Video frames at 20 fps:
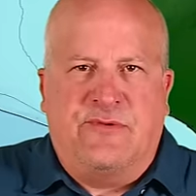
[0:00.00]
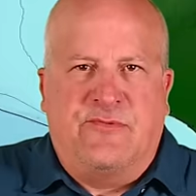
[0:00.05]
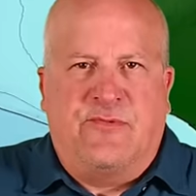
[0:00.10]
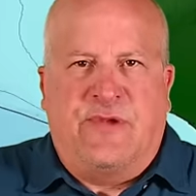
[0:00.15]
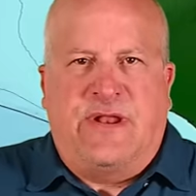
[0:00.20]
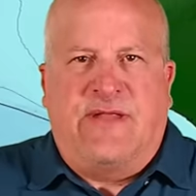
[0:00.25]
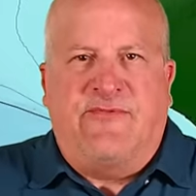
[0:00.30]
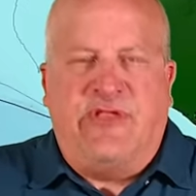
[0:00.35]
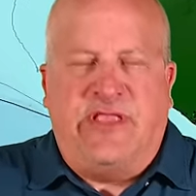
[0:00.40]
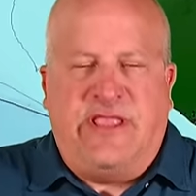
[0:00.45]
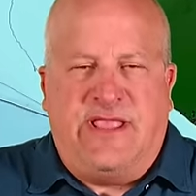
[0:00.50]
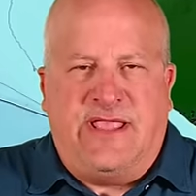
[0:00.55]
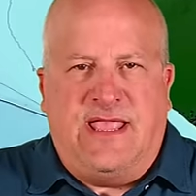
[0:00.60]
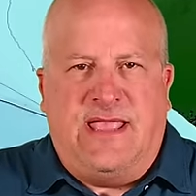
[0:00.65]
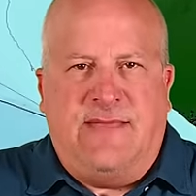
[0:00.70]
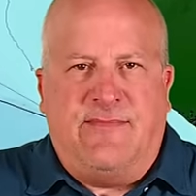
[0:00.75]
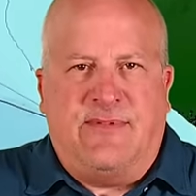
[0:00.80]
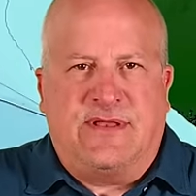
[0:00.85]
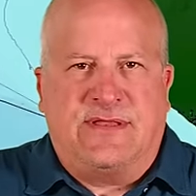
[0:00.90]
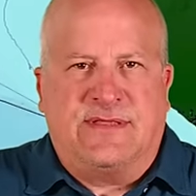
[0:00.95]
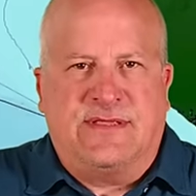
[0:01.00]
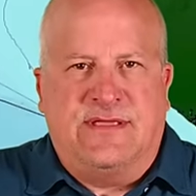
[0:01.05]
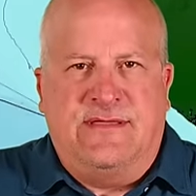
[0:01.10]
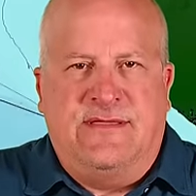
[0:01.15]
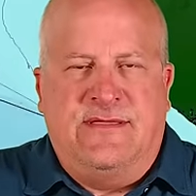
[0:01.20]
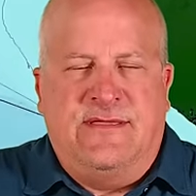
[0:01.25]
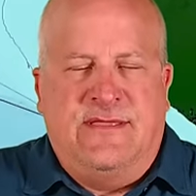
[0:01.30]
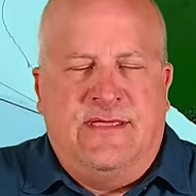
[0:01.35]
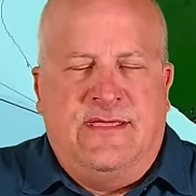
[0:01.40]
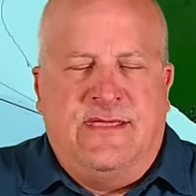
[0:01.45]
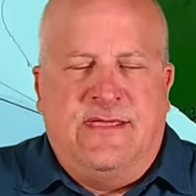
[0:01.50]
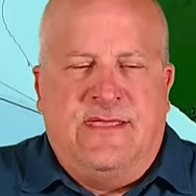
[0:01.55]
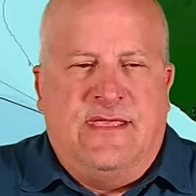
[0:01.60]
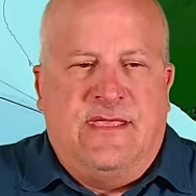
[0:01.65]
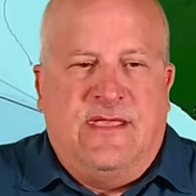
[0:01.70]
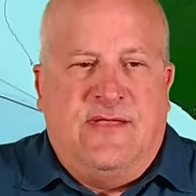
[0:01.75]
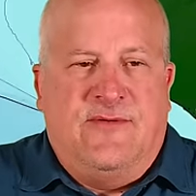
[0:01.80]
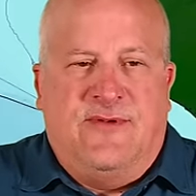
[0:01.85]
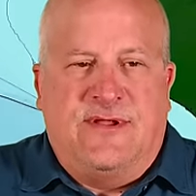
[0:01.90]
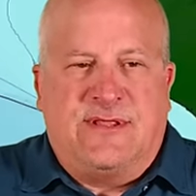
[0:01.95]
or whatever you can keep, it's
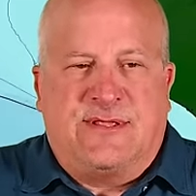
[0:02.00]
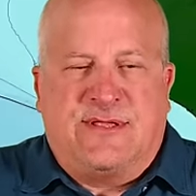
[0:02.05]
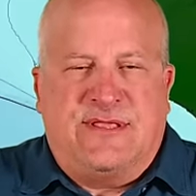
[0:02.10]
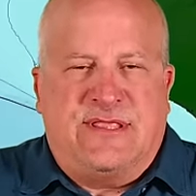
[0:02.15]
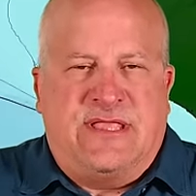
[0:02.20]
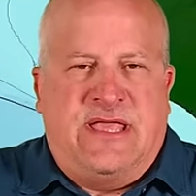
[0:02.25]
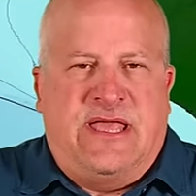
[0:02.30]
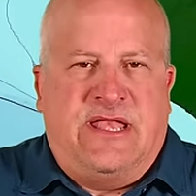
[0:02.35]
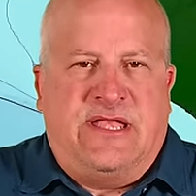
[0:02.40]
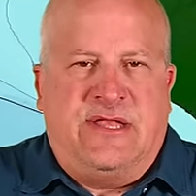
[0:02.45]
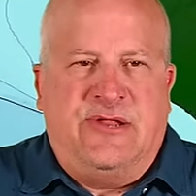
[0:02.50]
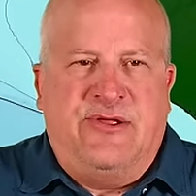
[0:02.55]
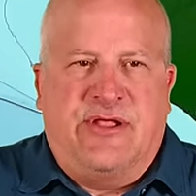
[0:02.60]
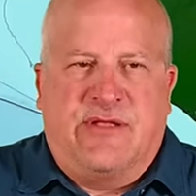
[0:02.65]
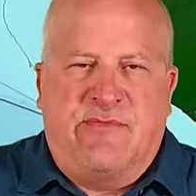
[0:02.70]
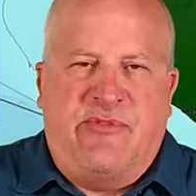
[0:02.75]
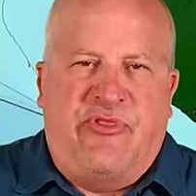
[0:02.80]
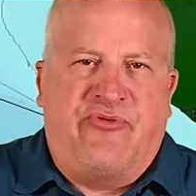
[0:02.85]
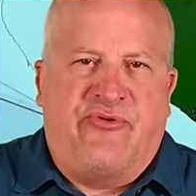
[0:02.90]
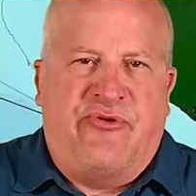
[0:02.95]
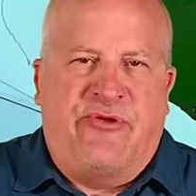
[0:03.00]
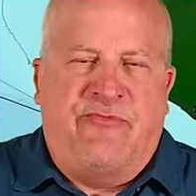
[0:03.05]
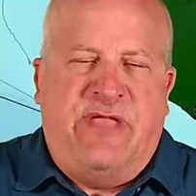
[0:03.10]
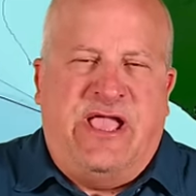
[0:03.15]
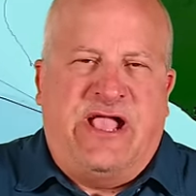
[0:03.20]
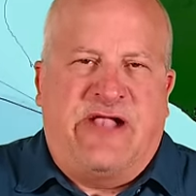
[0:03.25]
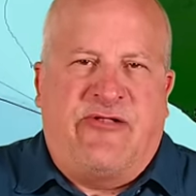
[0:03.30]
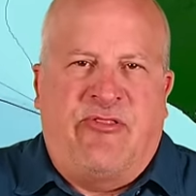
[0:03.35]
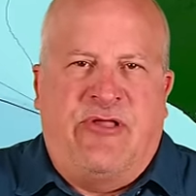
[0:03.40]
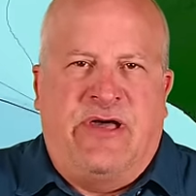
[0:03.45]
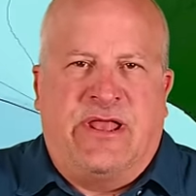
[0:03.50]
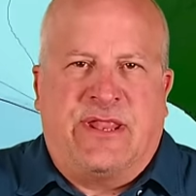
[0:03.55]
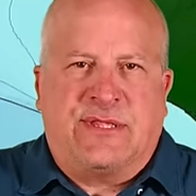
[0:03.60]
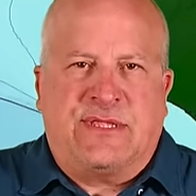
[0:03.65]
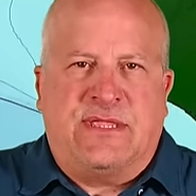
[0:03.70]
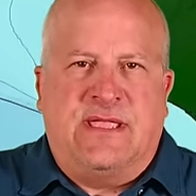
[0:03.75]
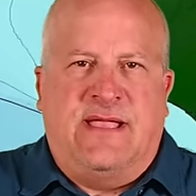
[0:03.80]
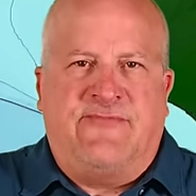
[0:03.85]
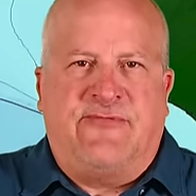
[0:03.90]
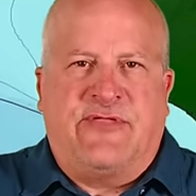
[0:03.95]
once it goes down to two, you're going to be throwing back a lot of
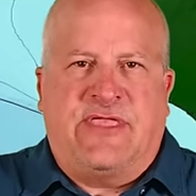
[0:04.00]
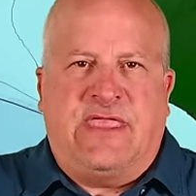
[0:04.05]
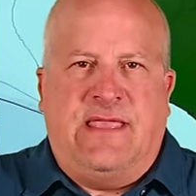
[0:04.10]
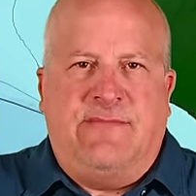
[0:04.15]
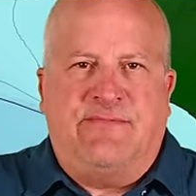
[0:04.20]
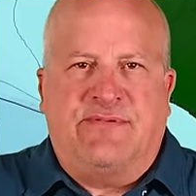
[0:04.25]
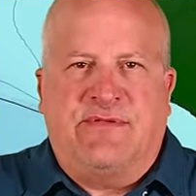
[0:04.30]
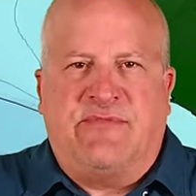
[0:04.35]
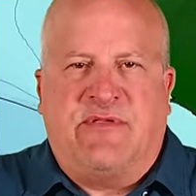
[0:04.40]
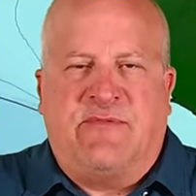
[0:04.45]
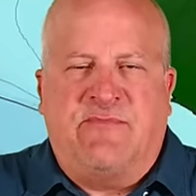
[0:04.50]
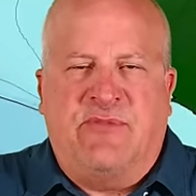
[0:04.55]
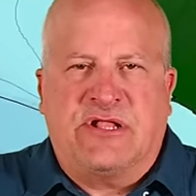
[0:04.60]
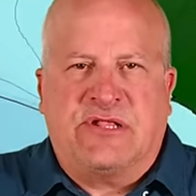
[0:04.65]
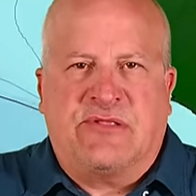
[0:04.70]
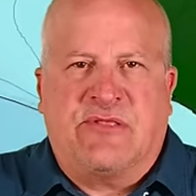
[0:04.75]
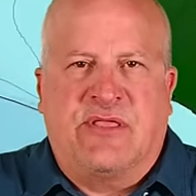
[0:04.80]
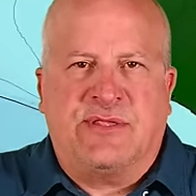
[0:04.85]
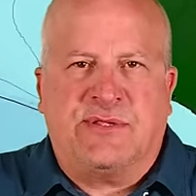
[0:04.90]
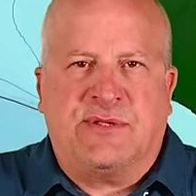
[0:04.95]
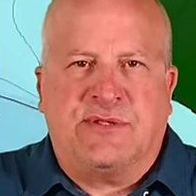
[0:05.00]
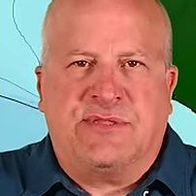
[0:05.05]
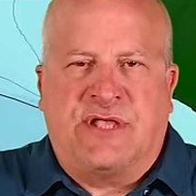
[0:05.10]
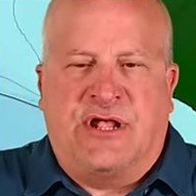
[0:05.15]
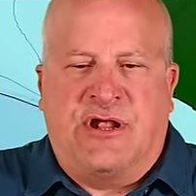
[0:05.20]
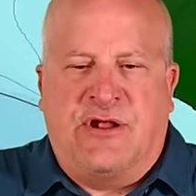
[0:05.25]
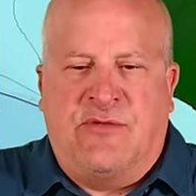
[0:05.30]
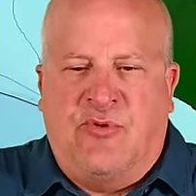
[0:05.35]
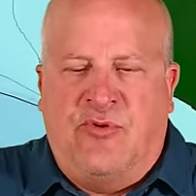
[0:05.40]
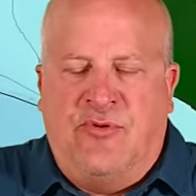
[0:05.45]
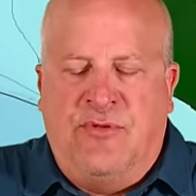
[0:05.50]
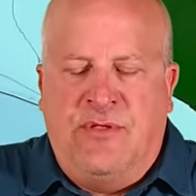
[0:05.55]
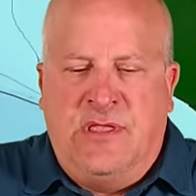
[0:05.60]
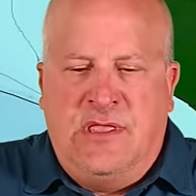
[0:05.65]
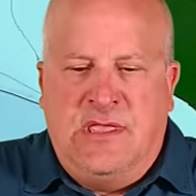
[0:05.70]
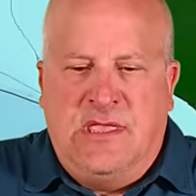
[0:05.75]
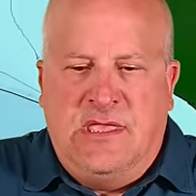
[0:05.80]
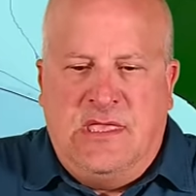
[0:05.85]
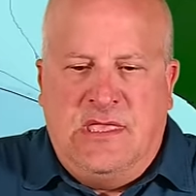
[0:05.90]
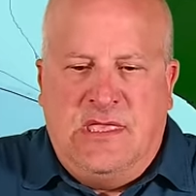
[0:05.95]
stuff to keep something much less desirable.
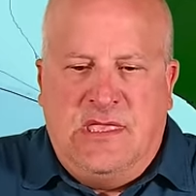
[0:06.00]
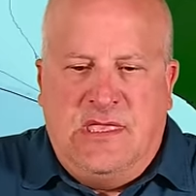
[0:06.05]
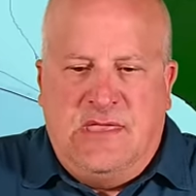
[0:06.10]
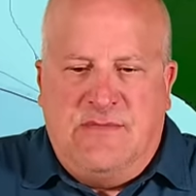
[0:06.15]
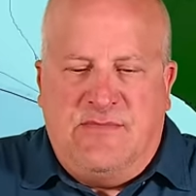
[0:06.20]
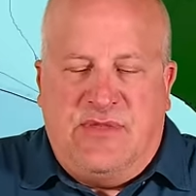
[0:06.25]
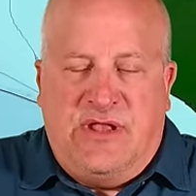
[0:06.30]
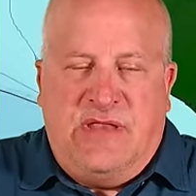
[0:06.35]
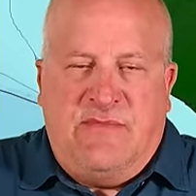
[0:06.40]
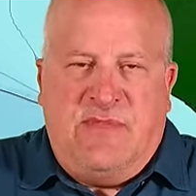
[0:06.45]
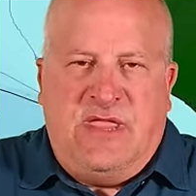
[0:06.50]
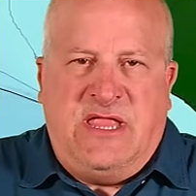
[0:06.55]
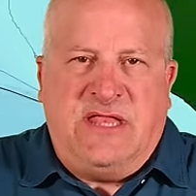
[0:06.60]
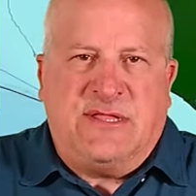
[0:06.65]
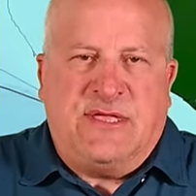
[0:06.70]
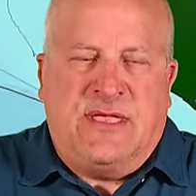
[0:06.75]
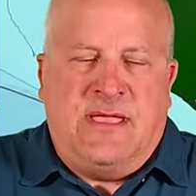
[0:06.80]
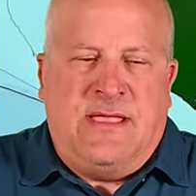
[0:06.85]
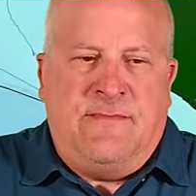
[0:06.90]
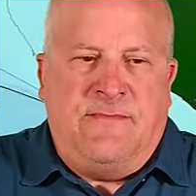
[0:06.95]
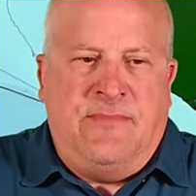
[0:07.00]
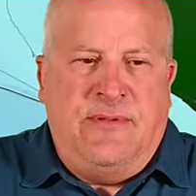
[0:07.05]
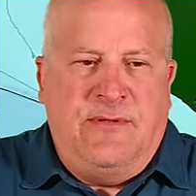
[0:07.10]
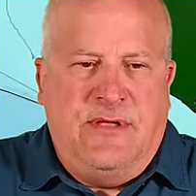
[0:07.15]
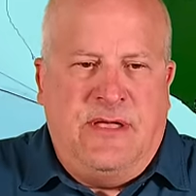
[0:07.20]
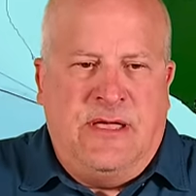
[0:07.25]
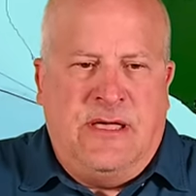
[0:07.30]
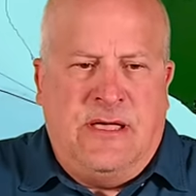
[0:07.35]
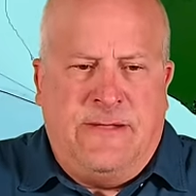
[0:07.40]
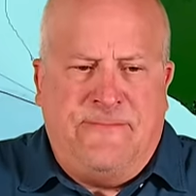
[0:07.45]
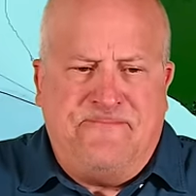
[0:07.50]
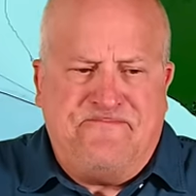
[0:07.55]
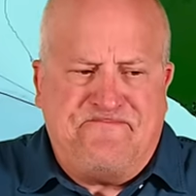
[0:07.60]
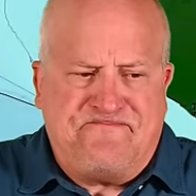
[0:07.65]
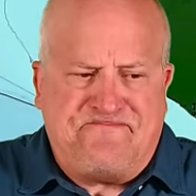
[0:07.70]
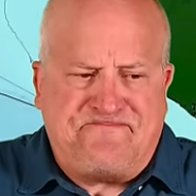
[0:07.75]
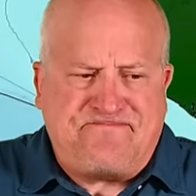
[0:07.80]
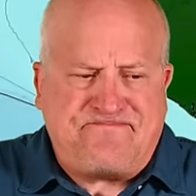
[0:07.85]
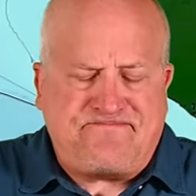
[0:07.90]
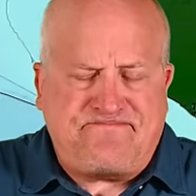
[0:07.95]
But in the meantime,
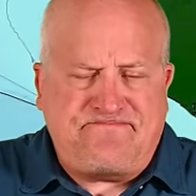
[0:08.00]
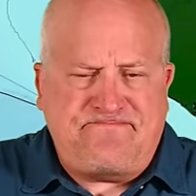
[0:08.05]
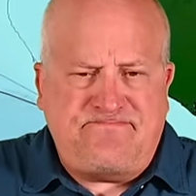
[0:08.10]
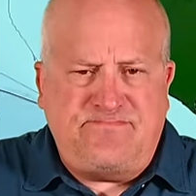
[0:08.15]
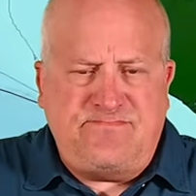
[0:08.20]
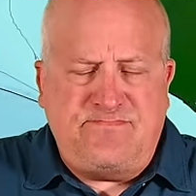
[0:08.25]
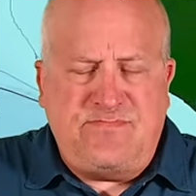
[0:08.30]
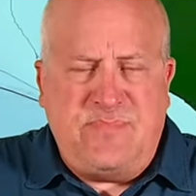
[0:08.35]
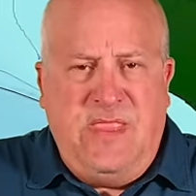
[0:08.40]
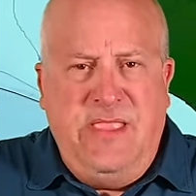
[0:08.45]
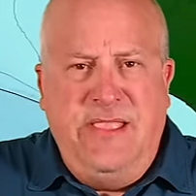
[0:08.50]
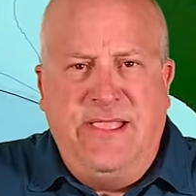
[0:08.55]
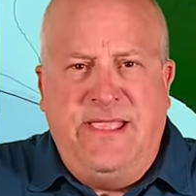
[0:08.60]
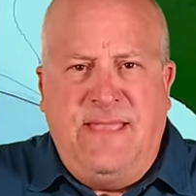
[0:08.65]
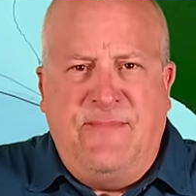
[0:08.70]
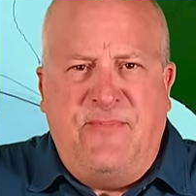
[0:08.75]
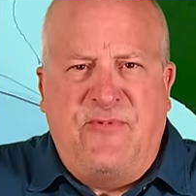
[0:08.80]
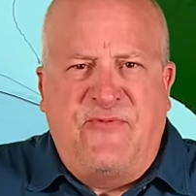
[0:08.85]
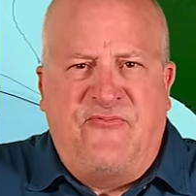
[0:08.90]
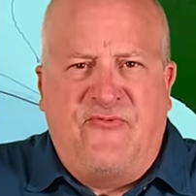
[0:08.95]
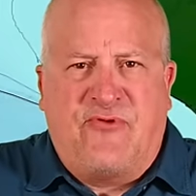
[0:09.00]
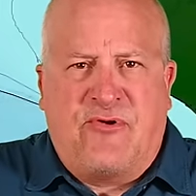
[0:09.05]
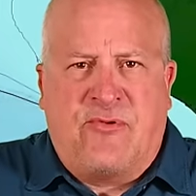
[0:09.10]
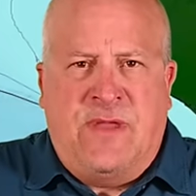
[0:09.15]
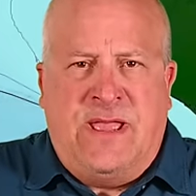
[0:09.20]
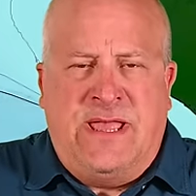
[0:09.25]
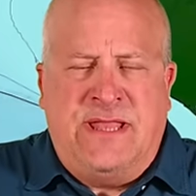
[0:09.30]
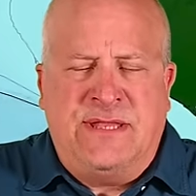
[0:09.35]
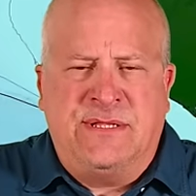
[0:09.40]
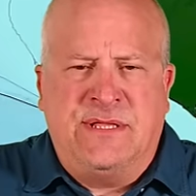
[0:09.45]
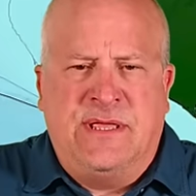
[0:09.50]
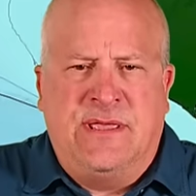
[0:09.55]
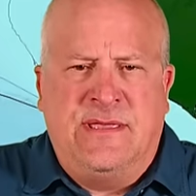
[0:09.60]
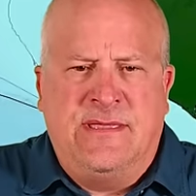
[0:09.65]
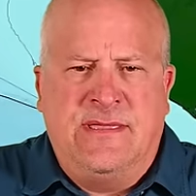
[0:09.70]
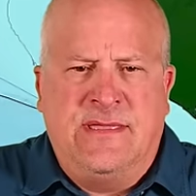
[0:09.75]
you can keep your four reds.